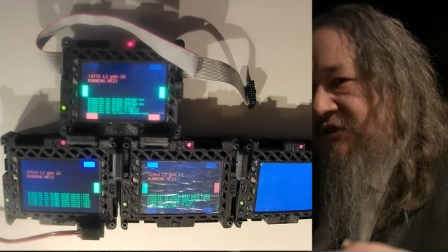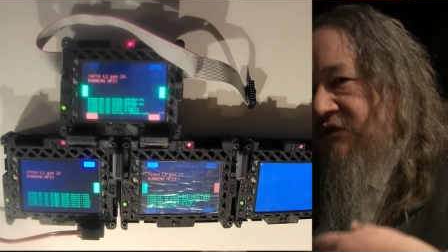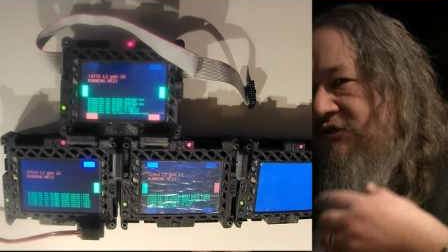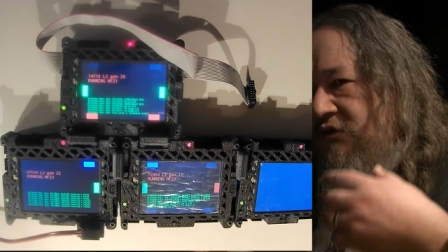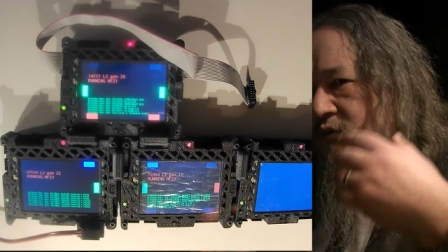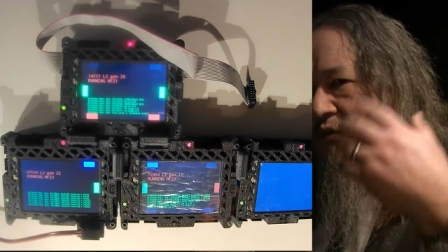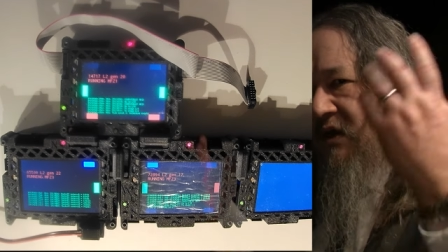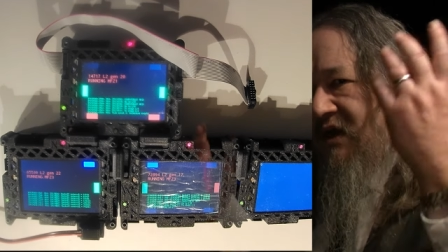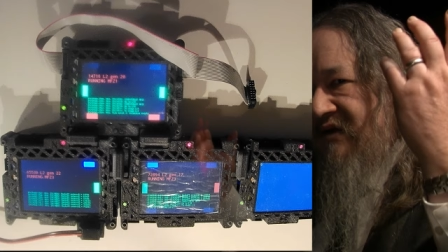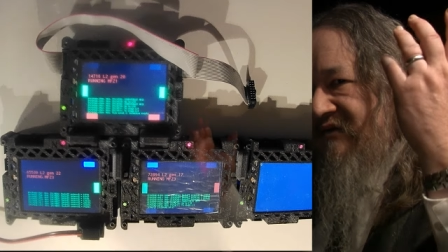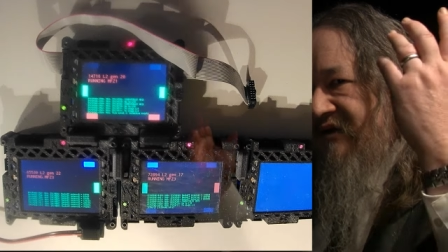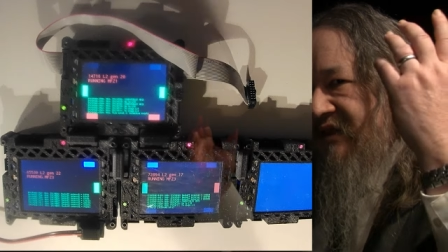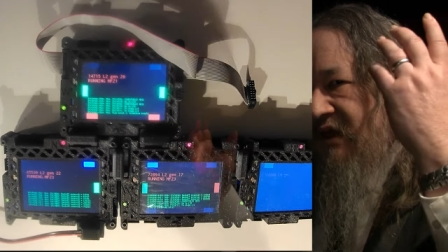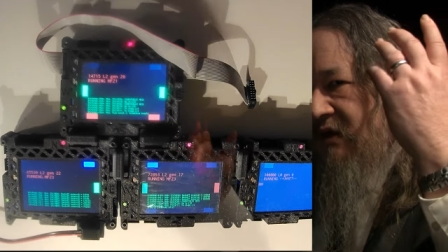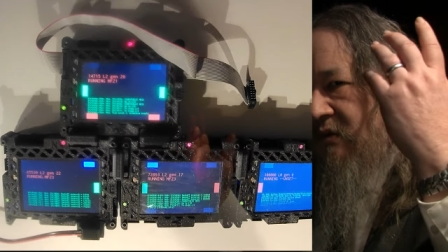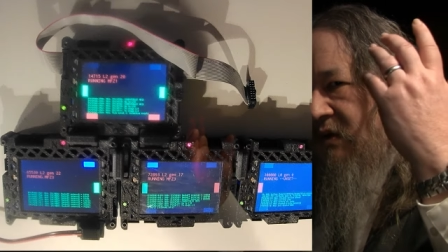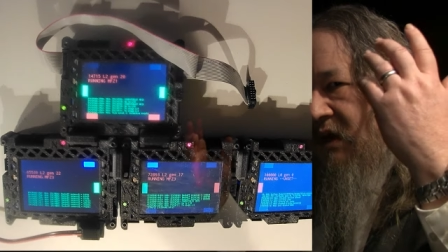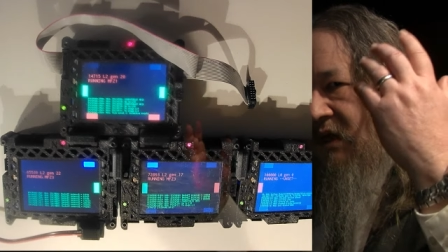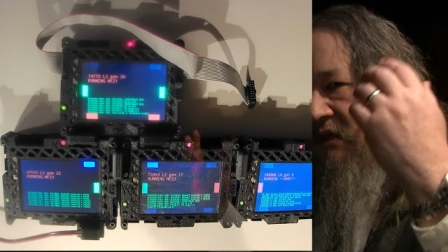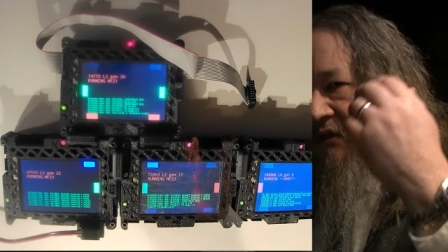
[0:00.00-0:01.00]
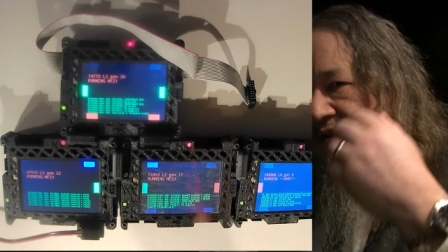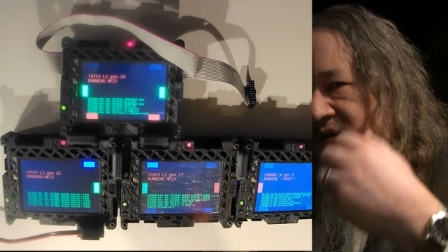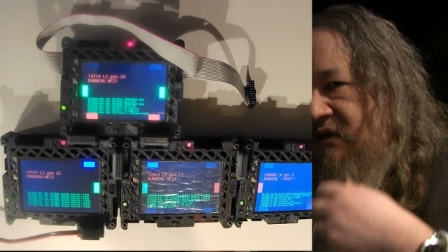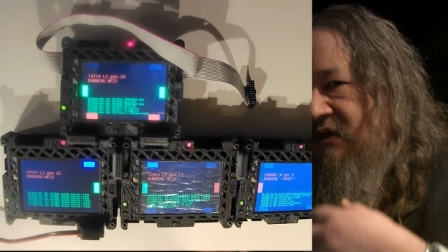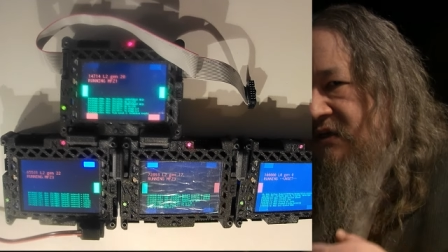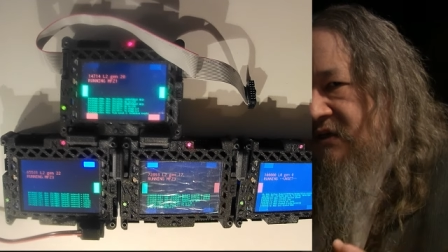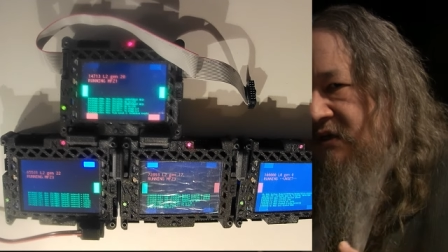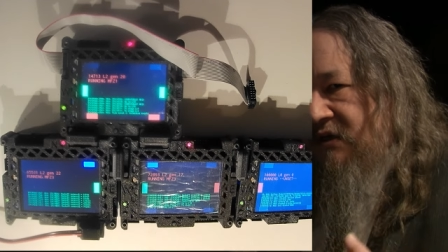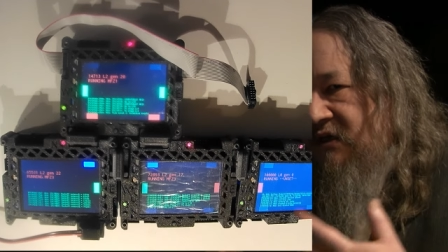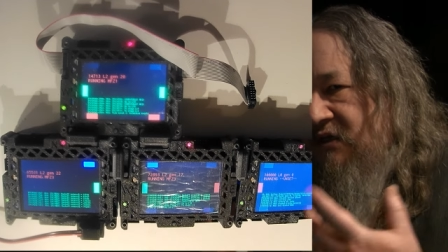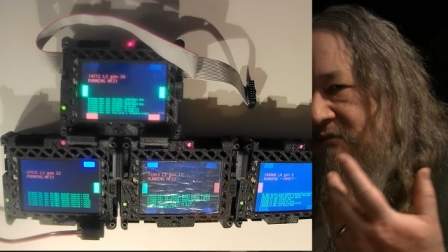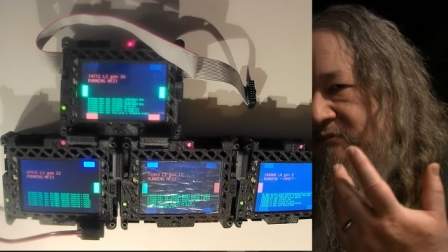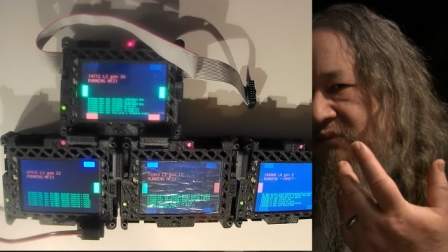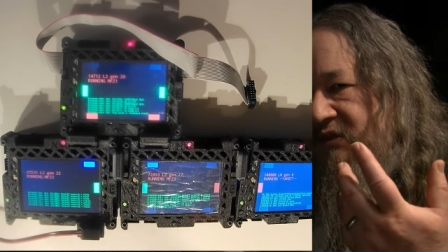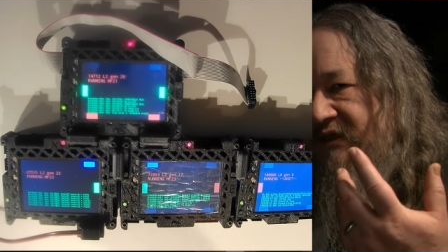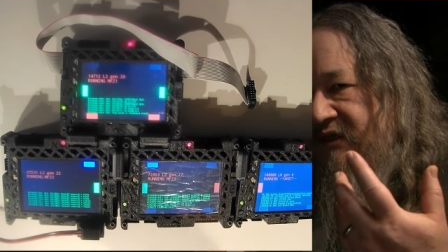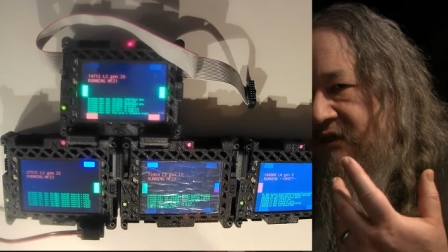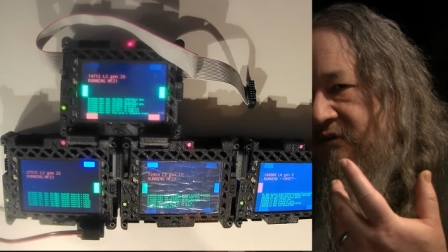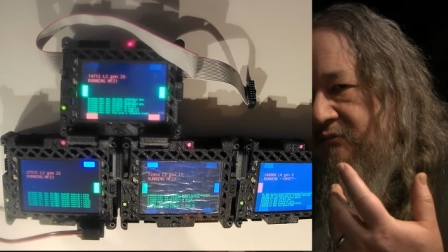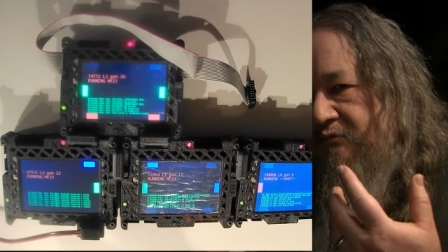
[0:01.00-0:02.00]
just do whatever they want. They're the
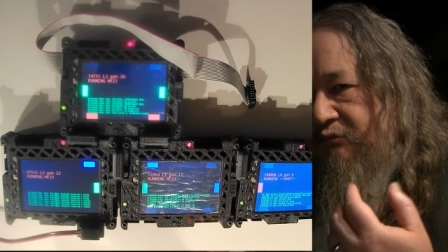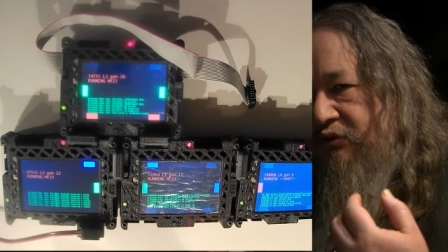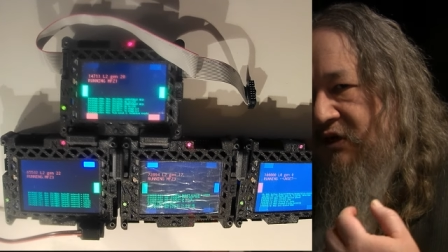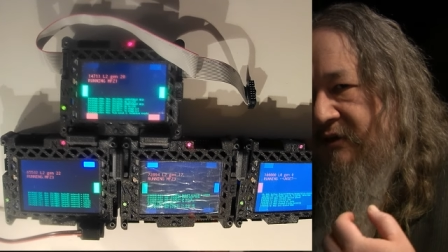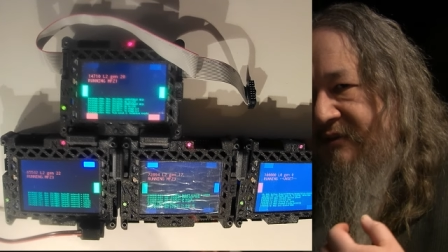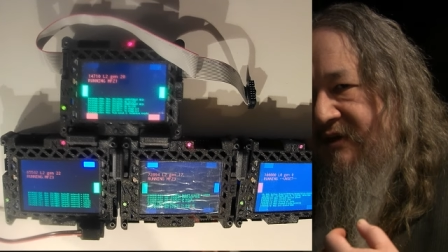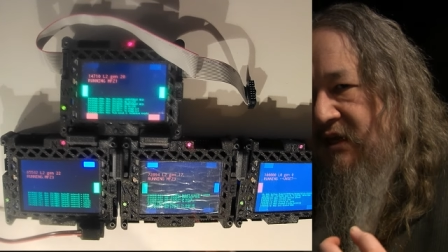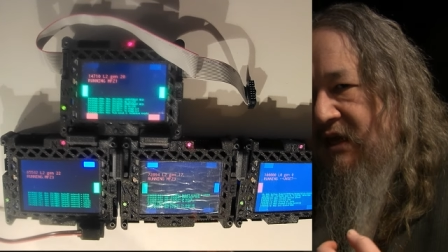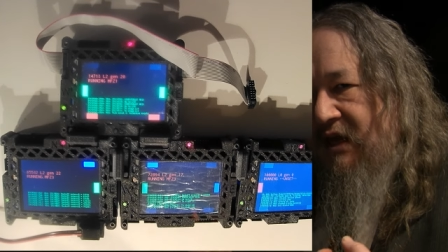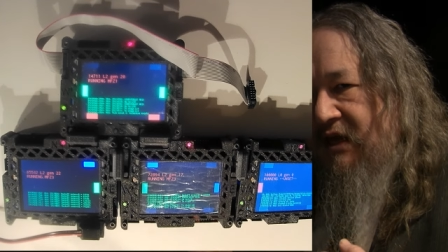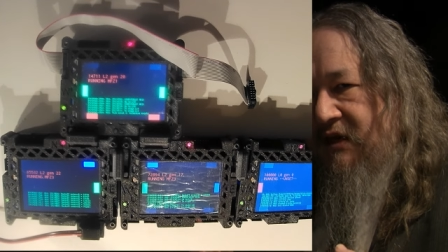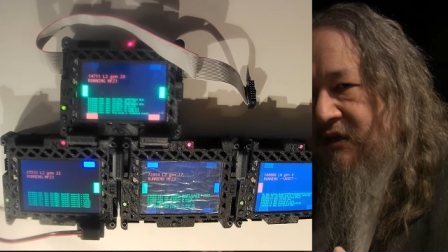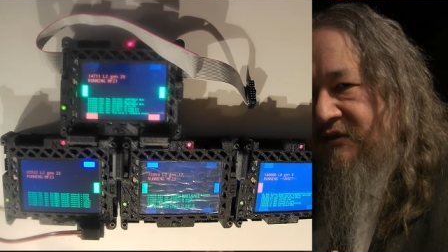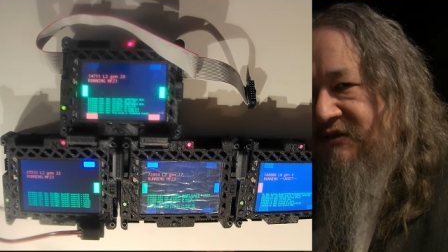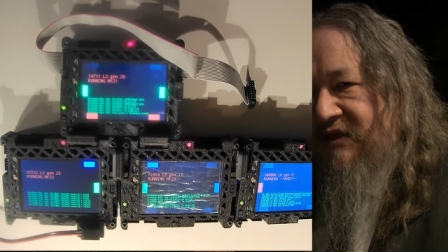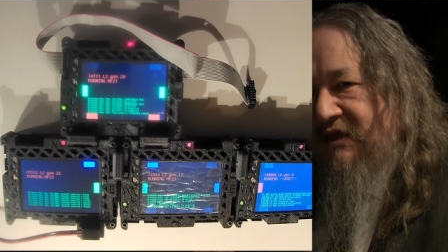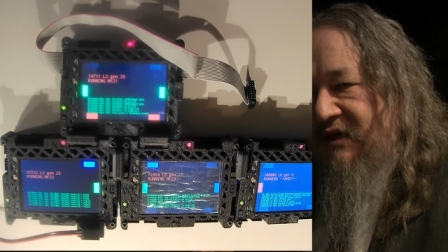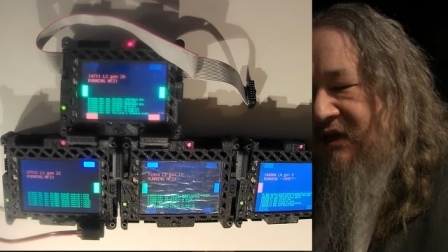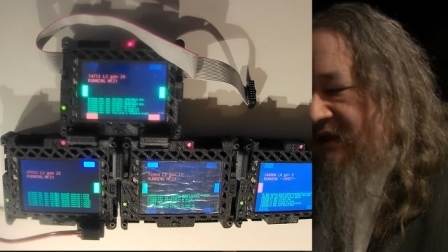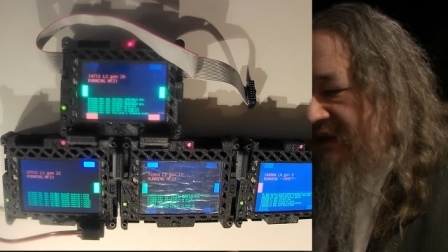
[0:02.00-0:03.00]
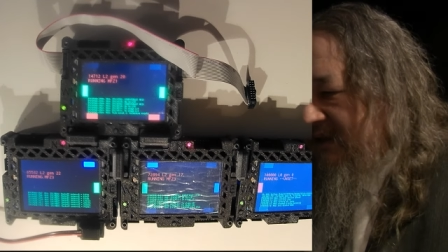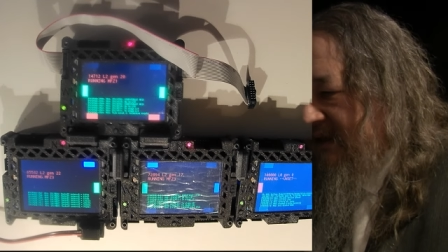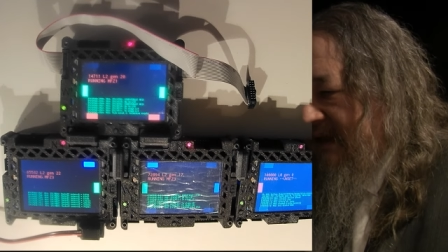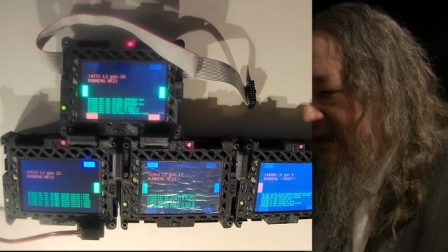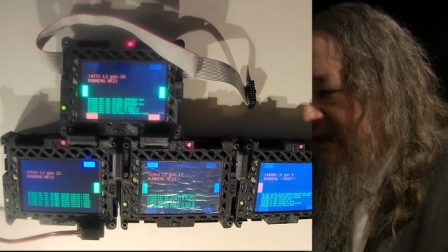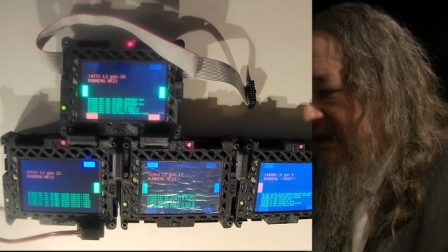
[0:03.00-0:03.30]
complete prima donnas. They